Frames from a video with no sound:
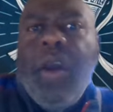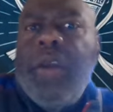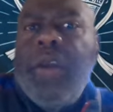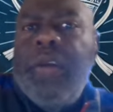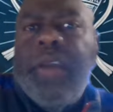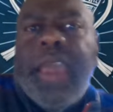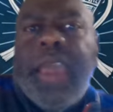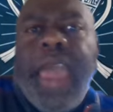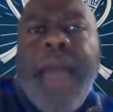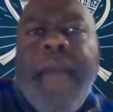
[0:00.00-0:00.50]

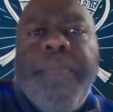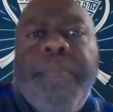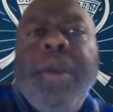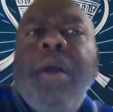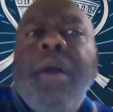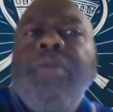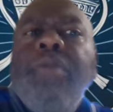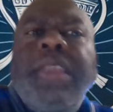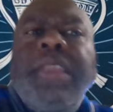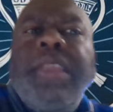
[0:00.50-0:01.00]

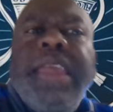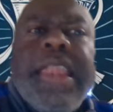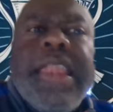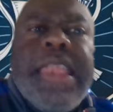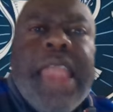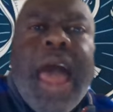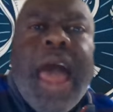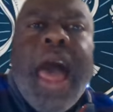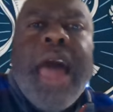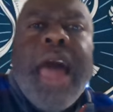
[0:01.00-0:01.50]
DiCaprio did
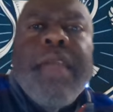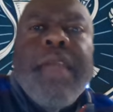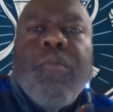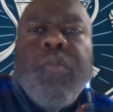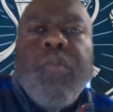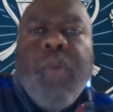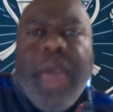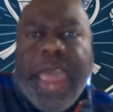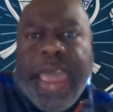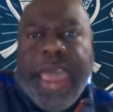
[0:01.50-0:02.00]
not
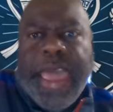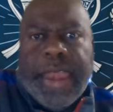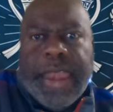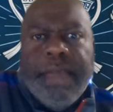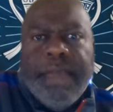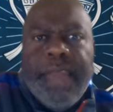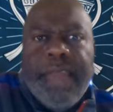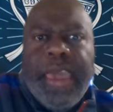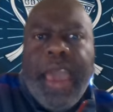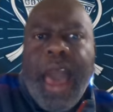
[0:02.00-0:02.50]
win
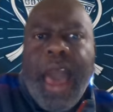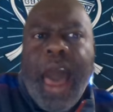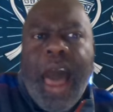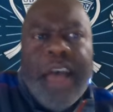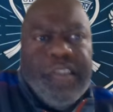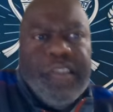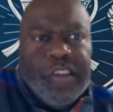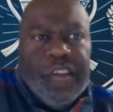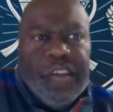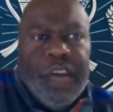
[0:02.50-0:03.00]
the
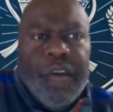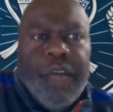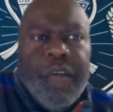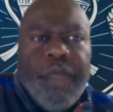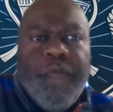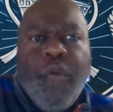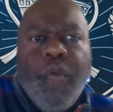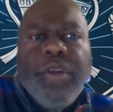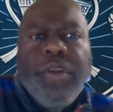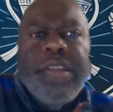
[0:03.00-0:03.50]
Oscar
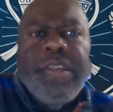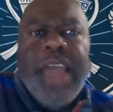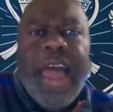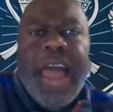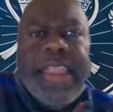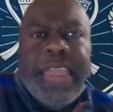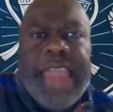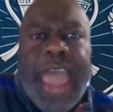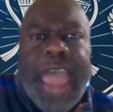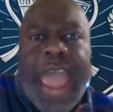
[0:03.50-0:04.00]
for
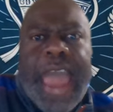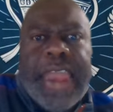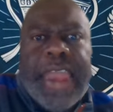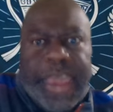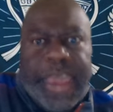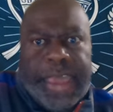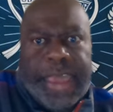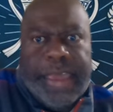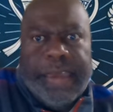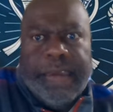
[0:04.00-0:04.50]
Titanic,